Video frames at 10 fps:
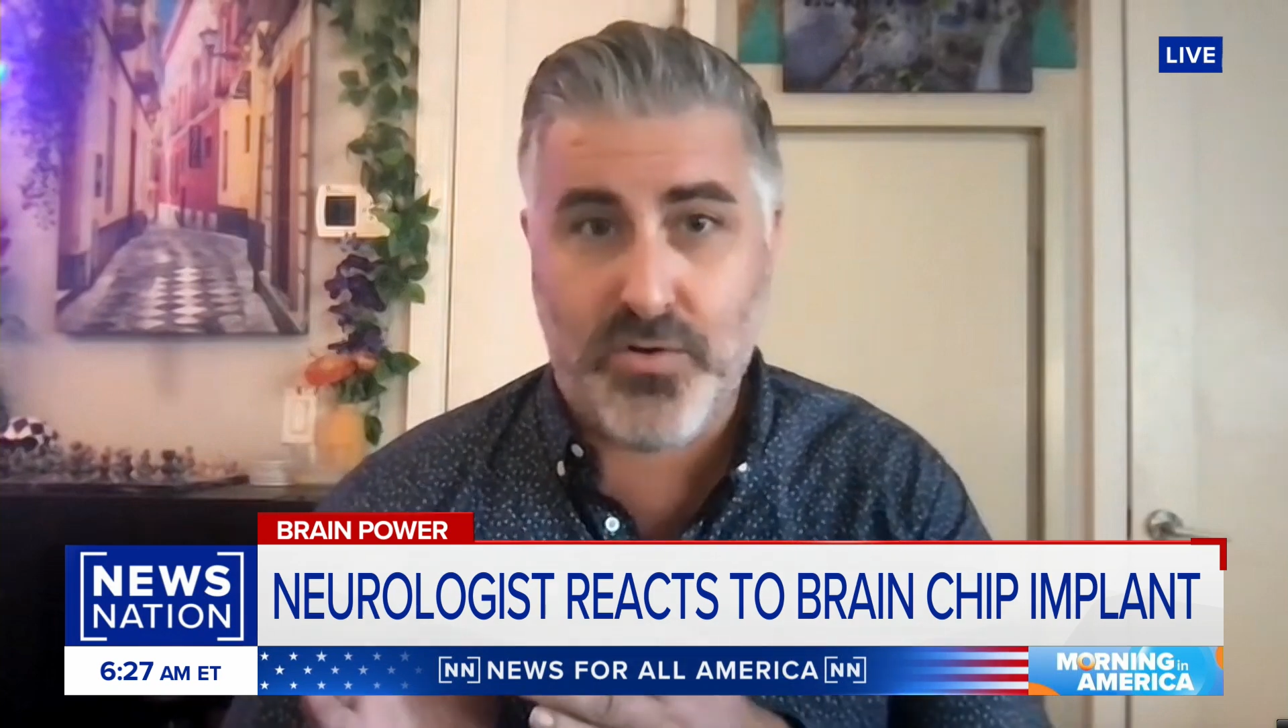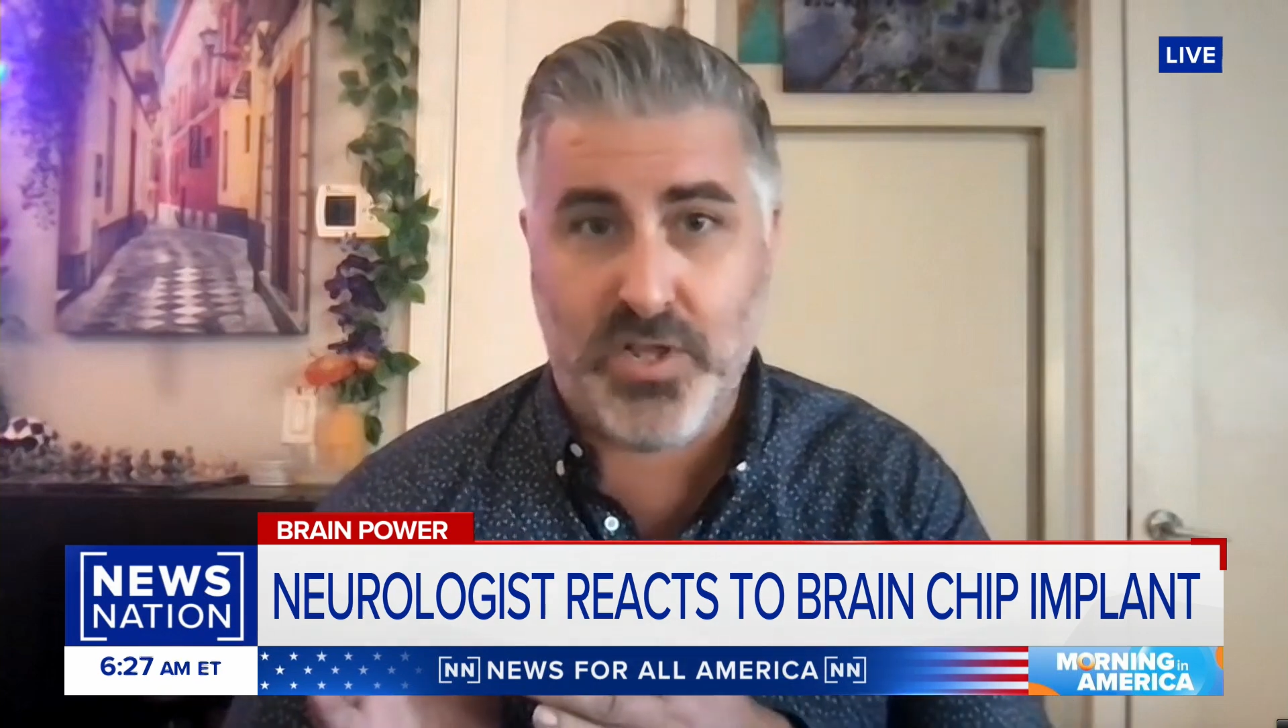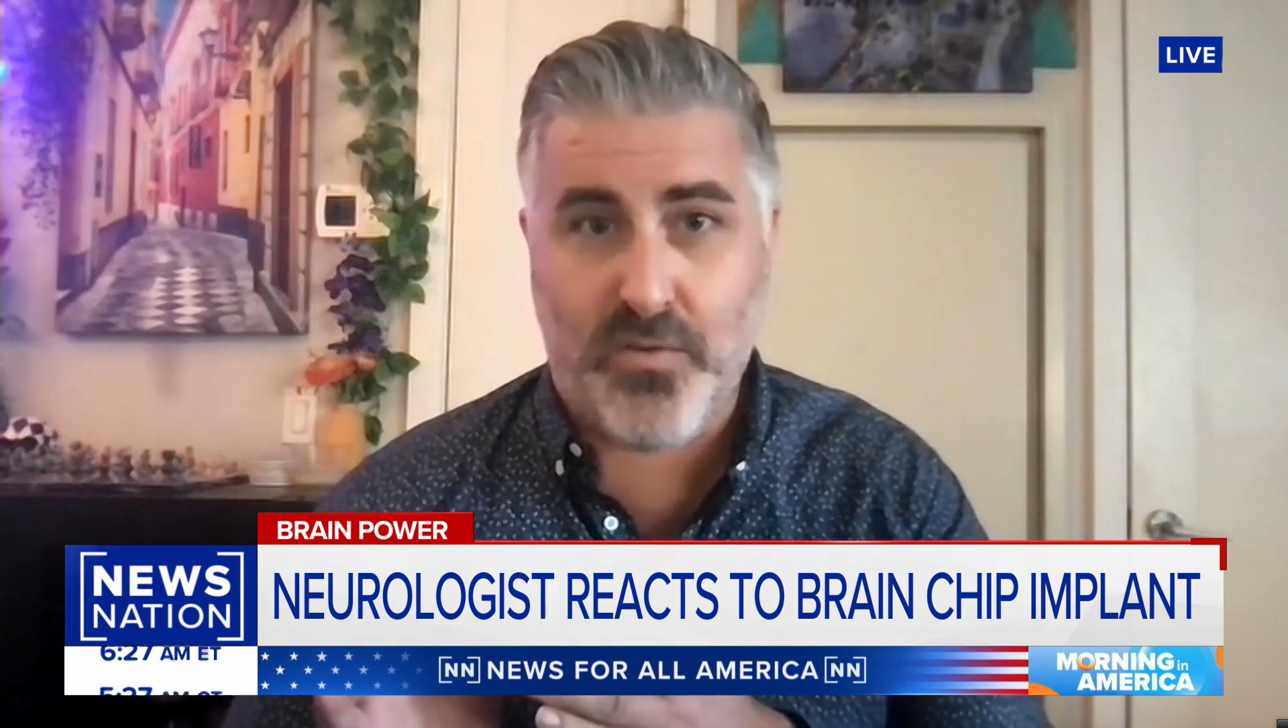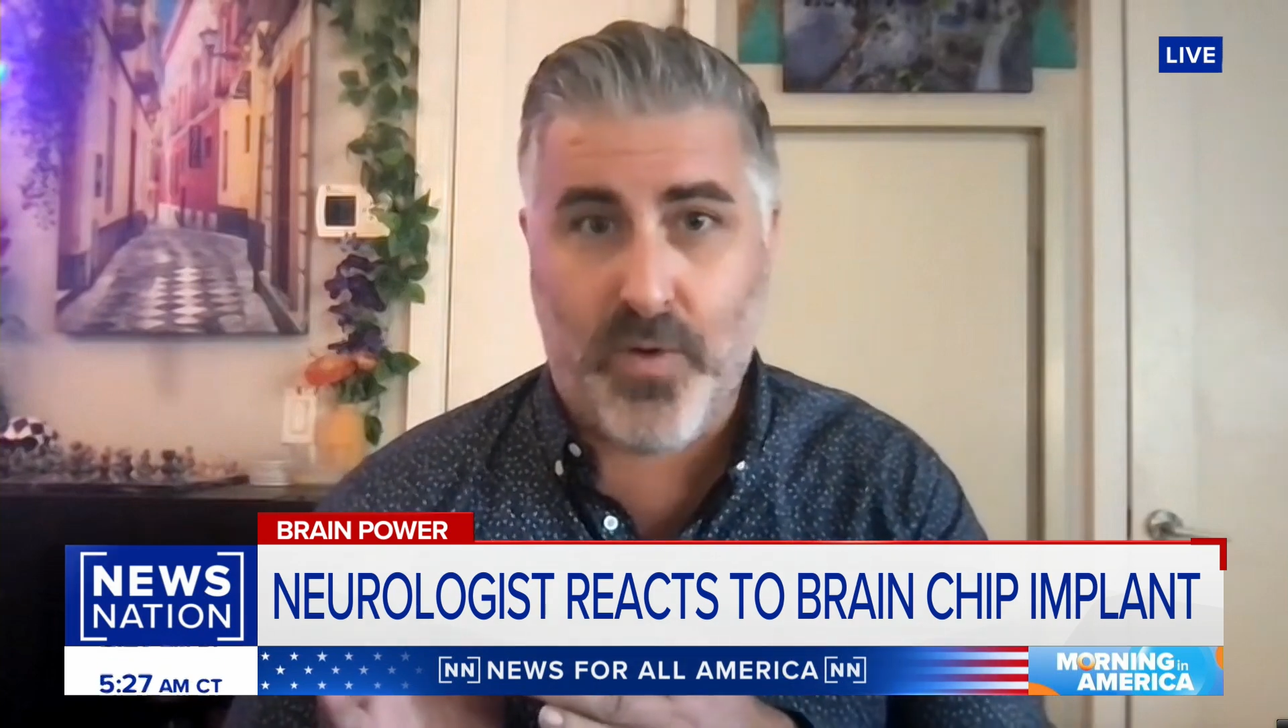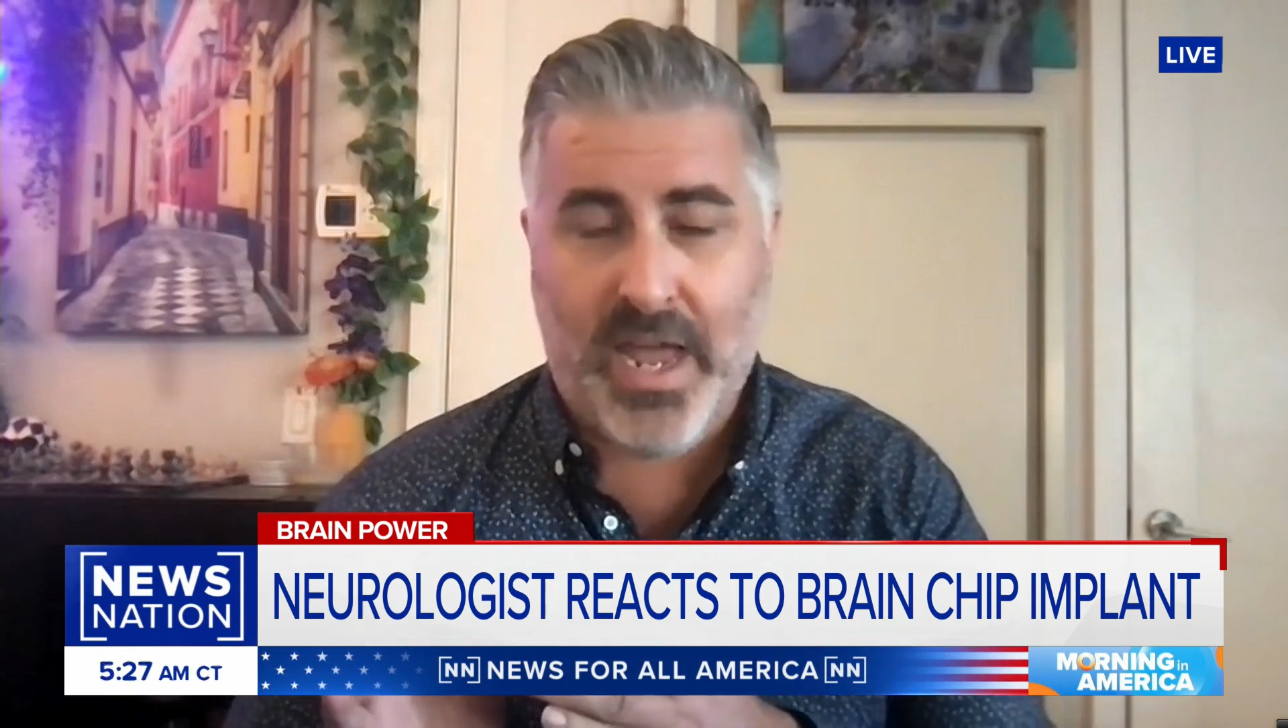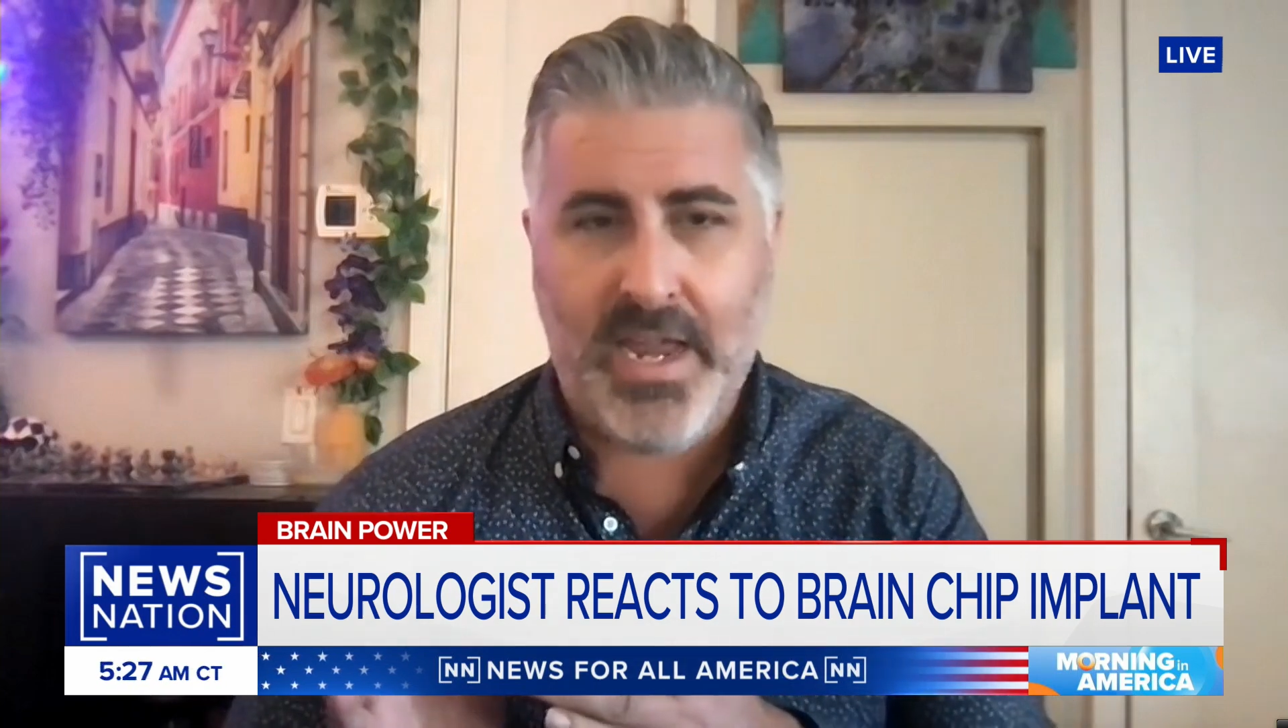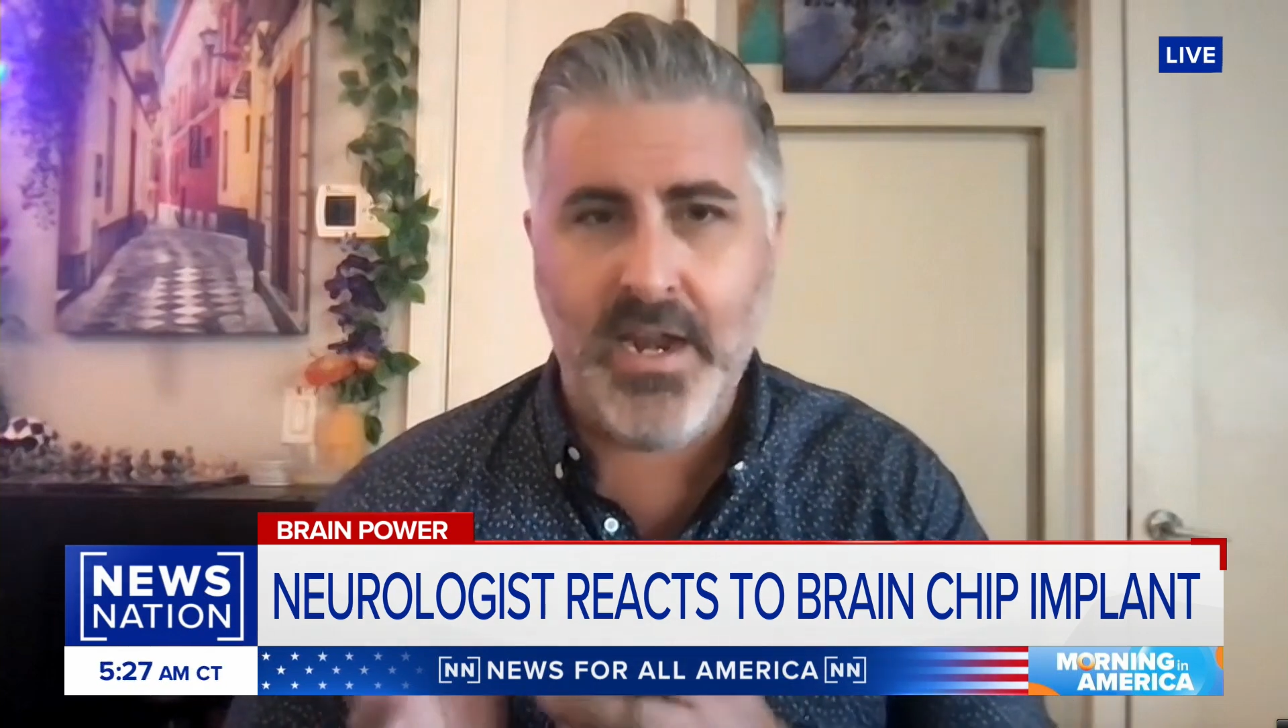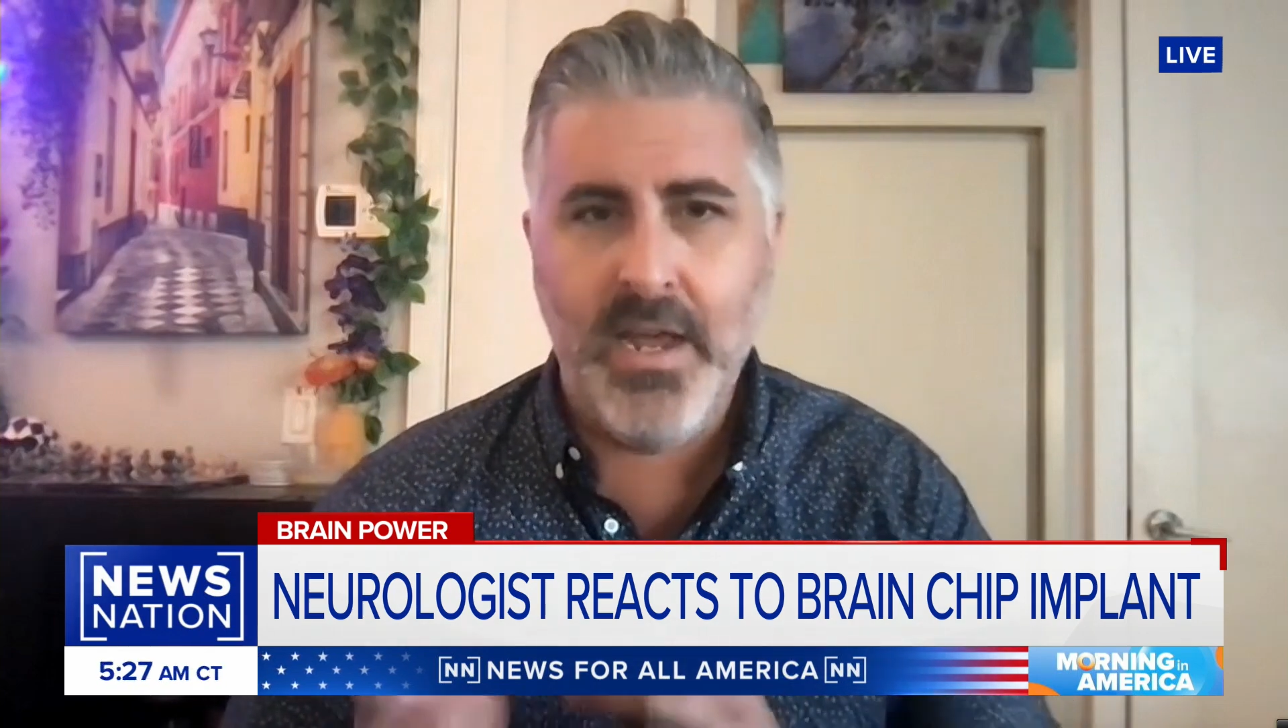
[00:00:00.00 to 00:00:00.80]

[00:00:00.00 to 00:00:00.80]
to the right